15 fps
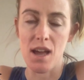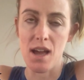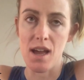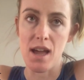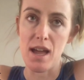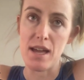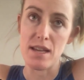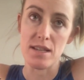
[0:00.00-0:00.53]

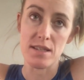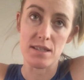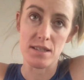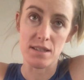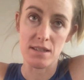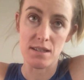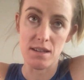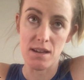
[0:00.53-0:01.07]

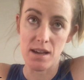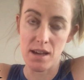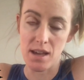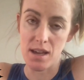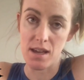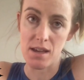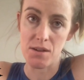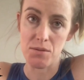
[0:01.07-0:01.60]
As
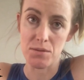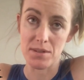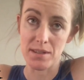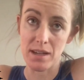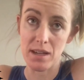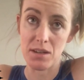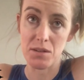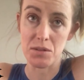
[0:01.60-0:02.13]
I was
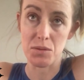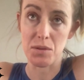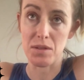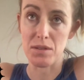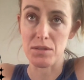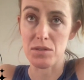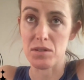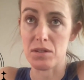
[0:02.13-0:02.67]
diagnosed with
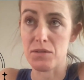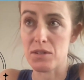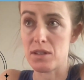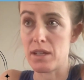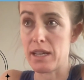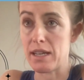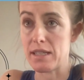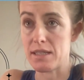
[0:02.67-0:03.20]
ulcerative
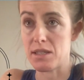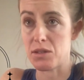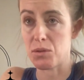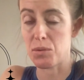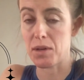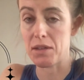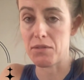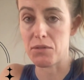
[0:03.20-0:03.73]
colitis in
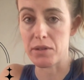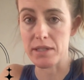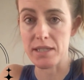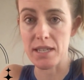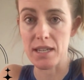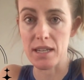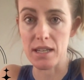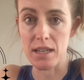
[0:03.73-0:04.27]

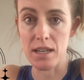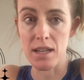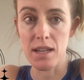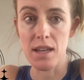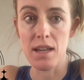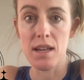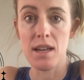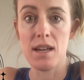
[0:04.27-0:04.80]
2014,
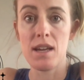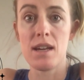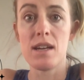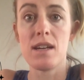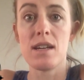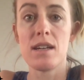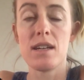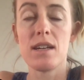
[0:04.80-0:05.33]

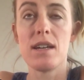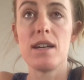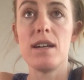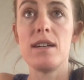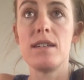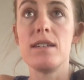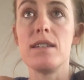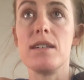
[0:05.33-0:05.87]

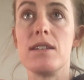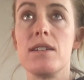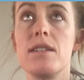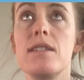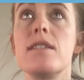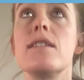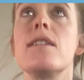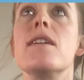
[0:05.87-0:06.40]
oh,
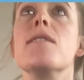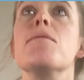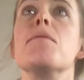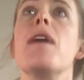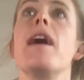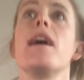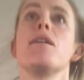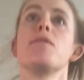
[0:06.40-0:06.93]

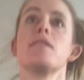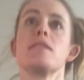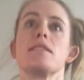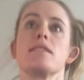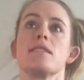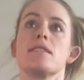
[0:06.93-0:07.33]
I was,